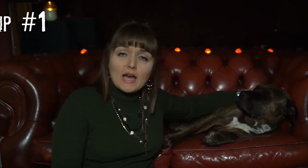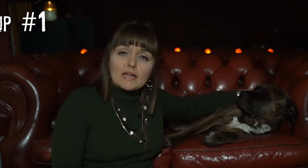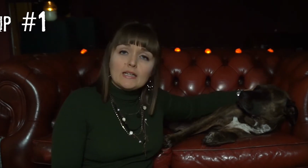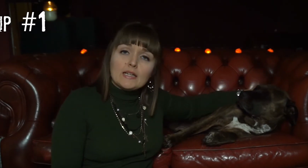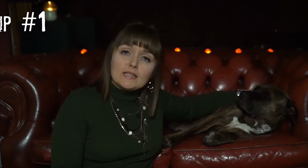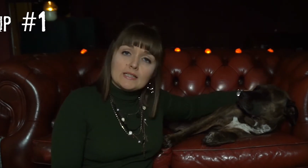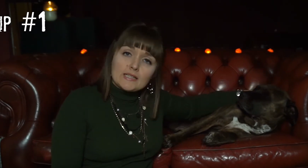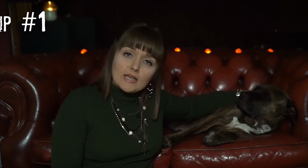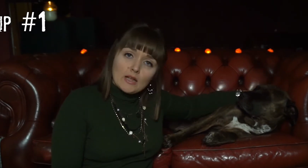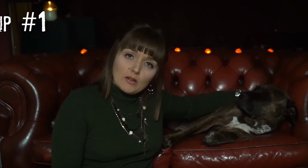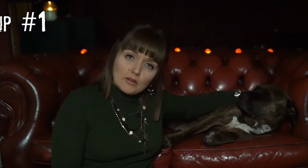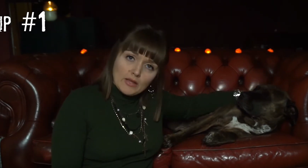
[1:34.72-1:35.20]
and I
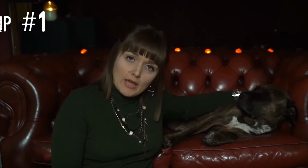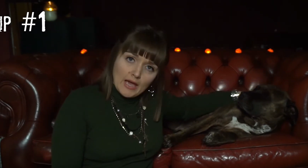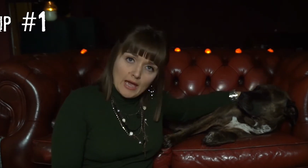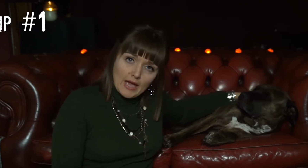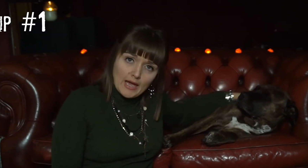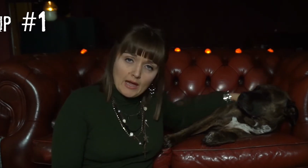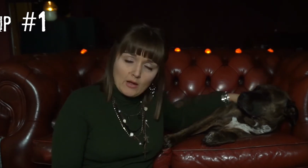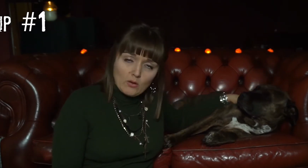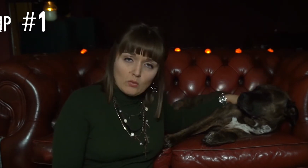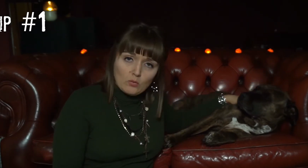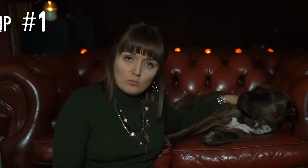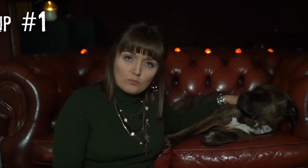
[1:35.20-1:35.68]
tell you
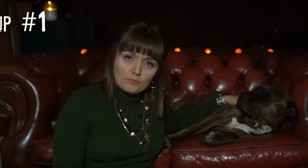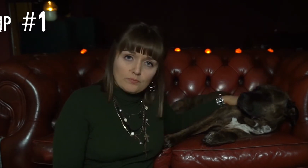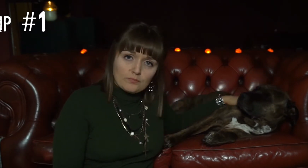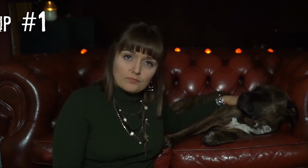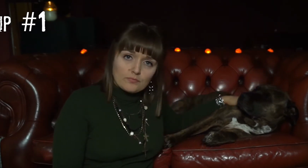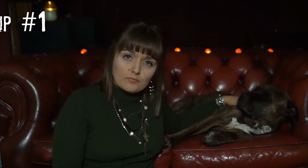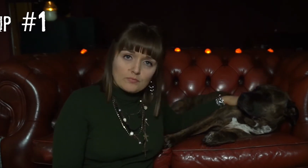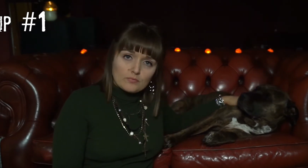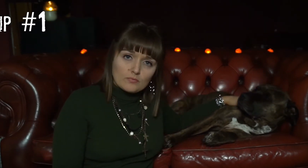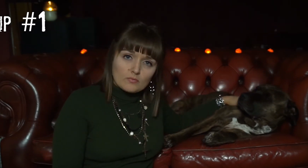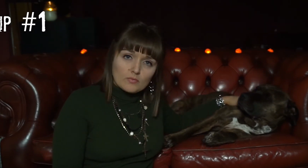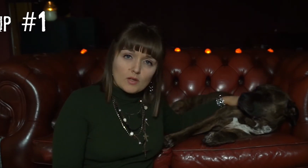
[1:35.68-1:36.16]
how.
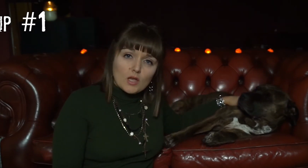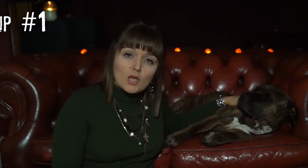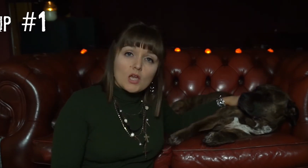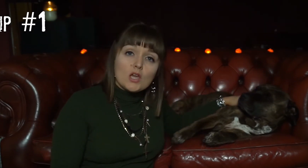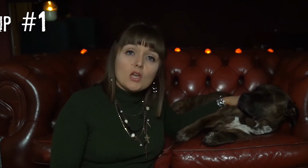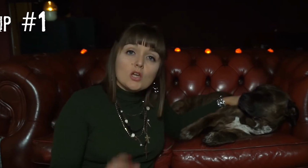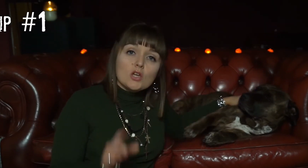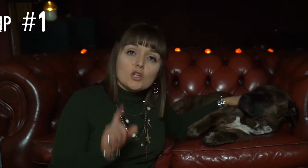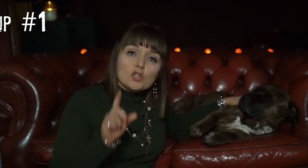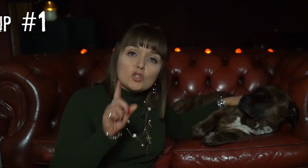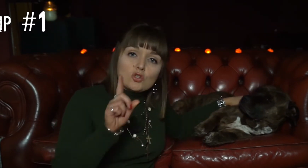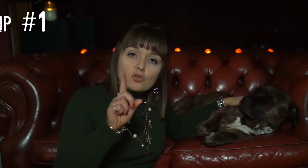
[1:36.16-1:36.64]

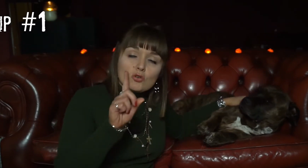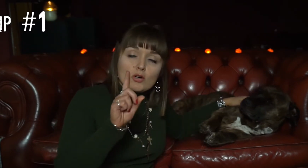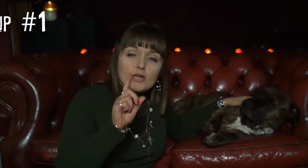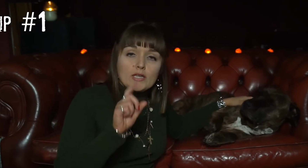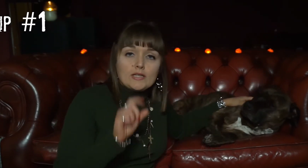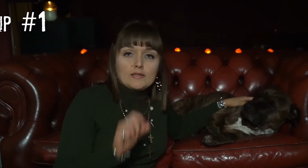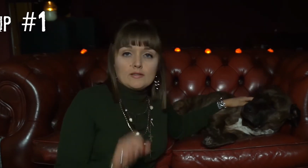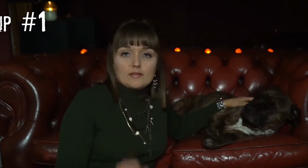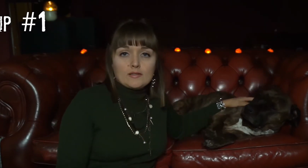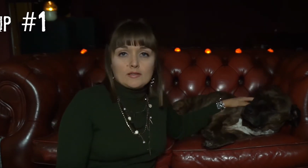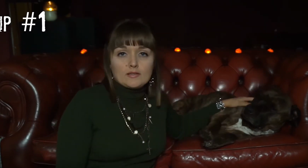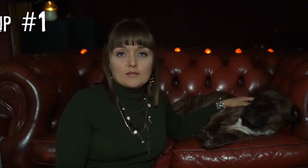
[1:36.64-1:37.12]

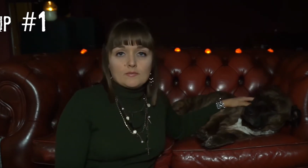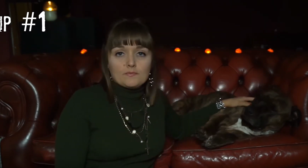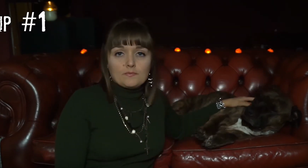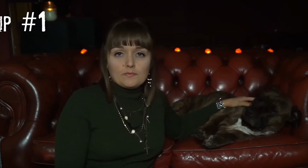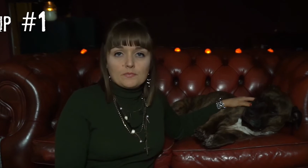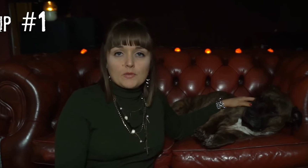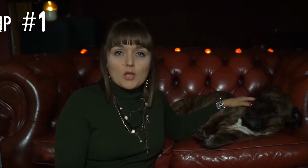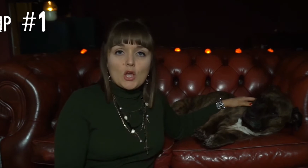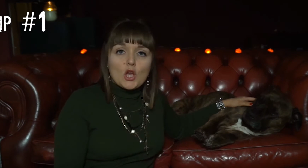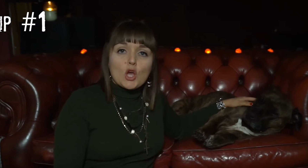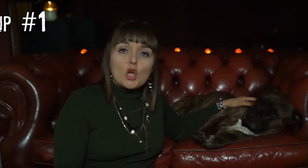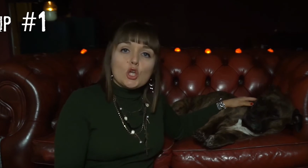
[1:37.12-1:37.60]
Treats.
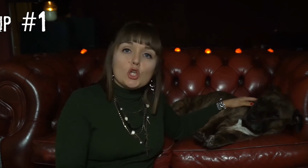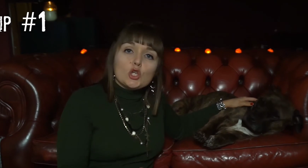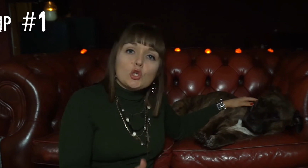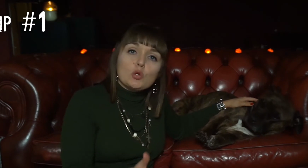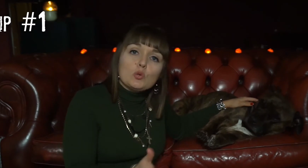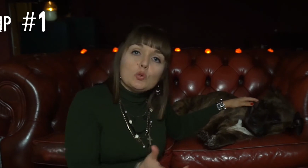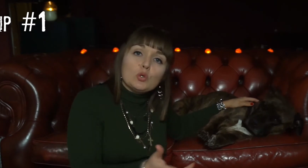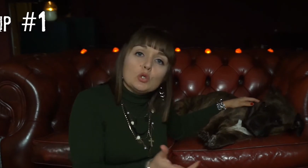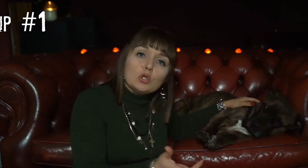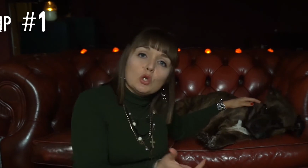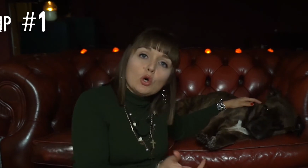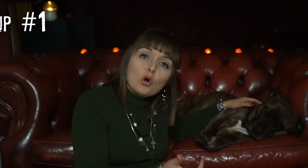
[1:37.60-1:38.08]

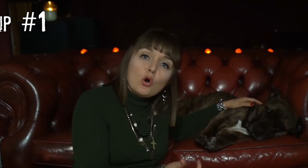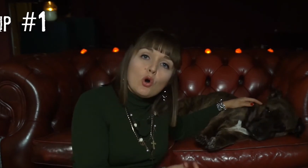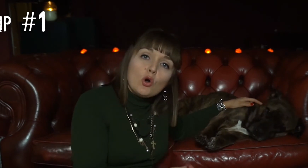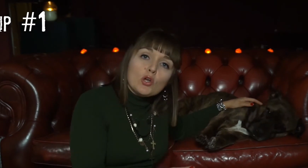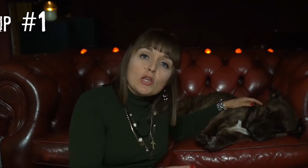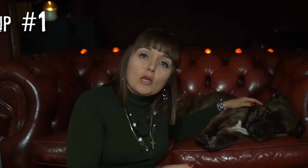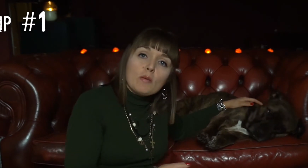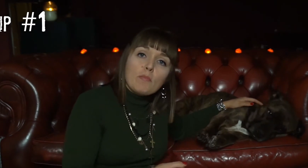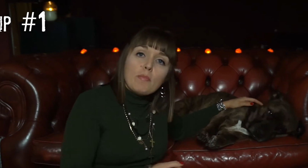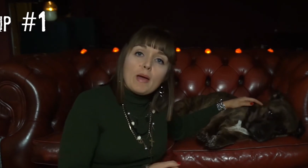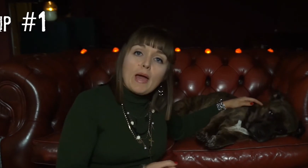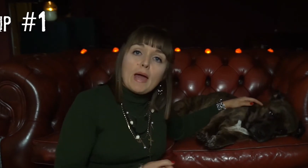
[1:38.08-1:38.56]
You lure
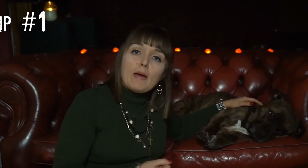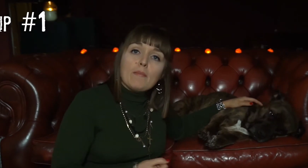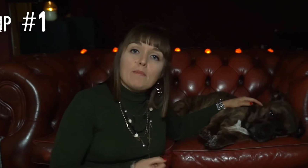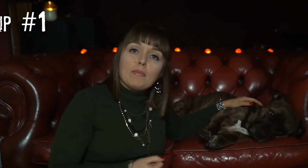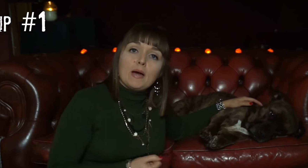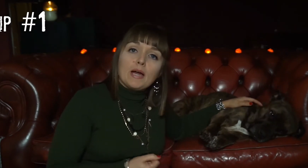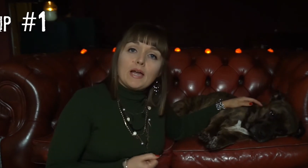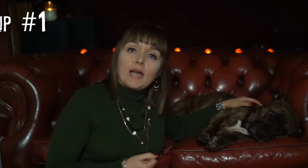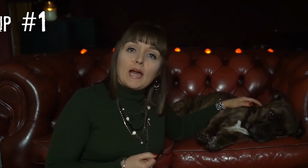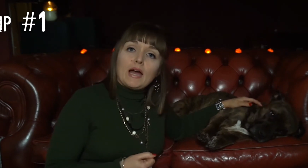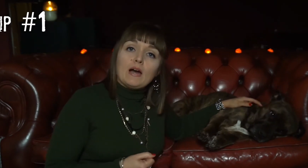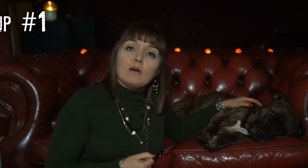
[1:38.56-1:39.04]
your pet
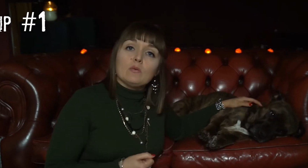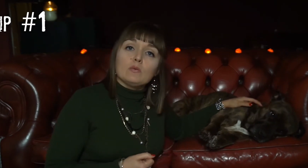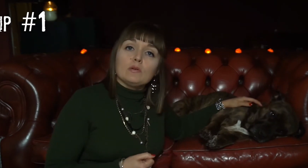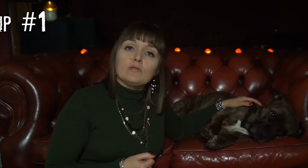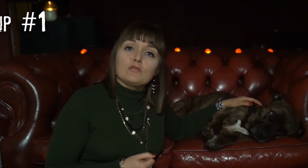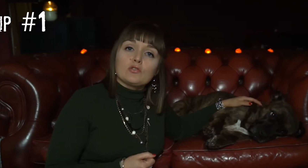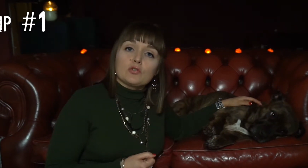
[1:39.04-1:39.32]
back out with